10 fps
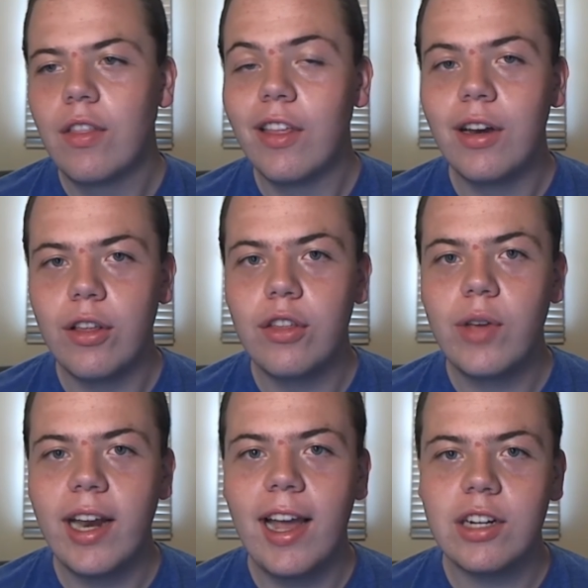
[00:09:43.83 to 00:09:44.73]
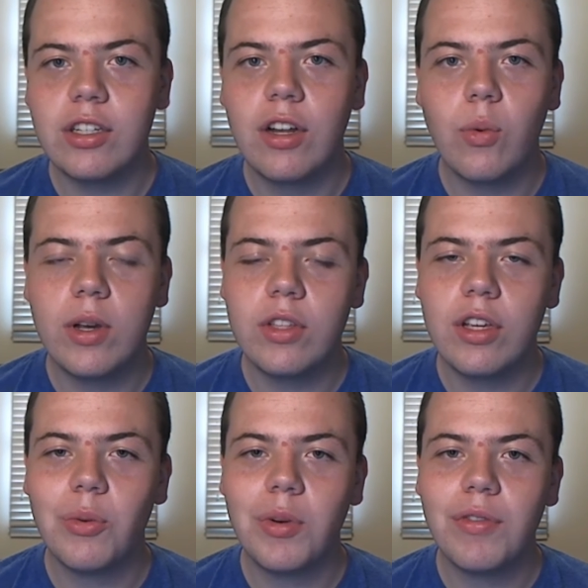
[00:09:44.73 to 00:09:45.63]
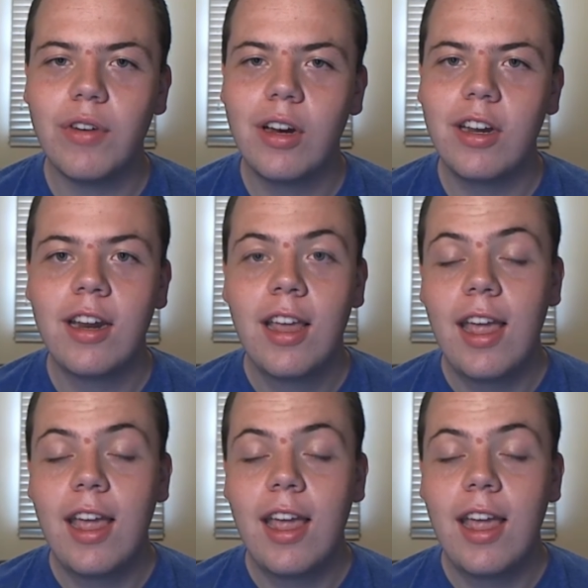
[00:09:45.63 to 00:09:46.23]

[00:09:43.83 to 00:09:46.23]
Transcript: you get action. Otherwise, then you're refunded.